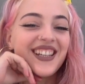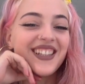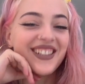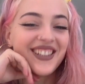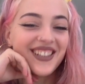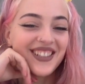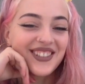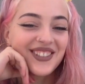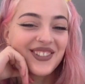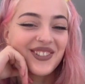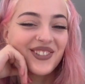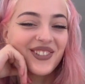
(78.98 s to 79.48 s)
and
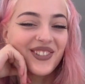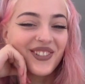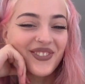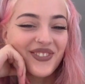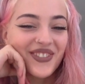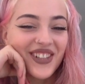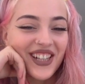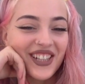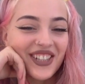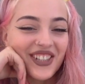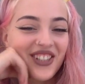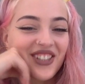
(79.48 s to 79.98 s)
disorder of
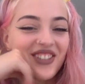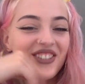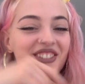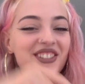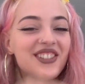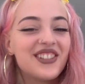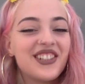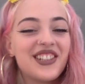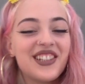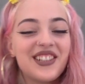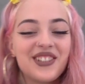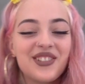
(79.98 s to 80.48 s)
nachos
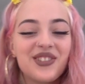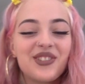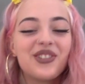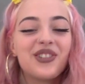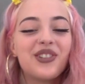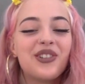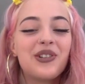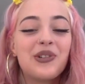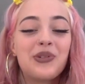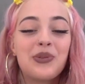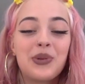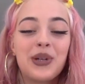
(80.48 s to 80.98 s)
and
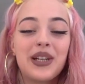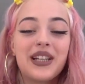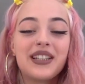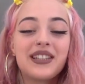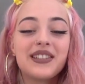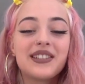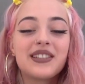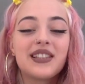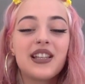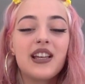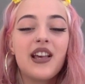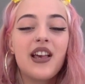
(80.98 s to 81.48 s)
disorder of
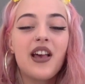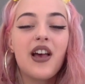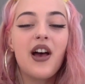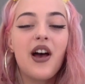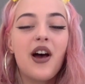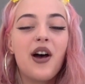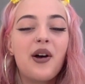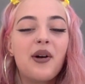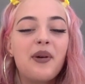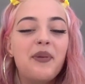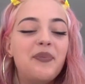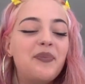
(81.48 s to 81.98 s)
wings.
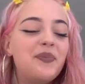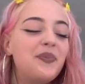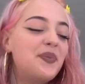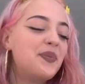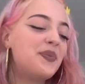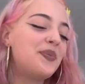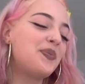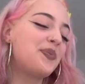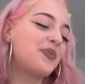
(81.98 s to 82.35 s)
Um,